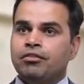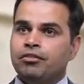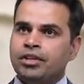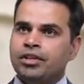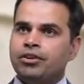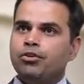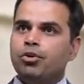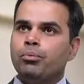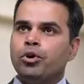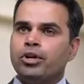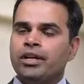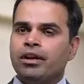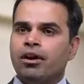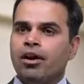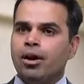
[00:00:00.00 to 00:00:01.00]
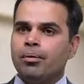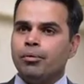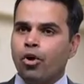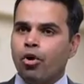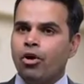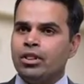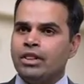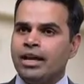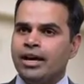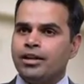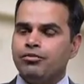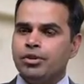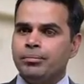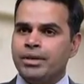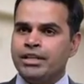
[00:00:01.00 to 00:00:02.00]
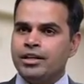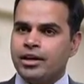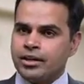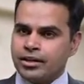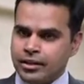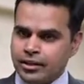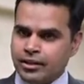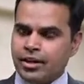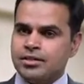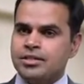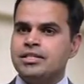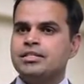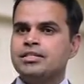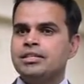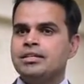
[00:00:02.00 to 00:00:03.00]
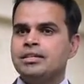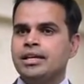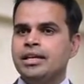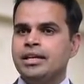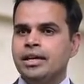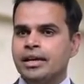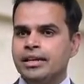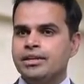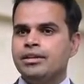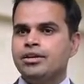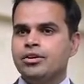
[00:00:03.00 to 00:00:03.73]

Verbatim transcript: With the robotic arm, all that will be done consistently and in a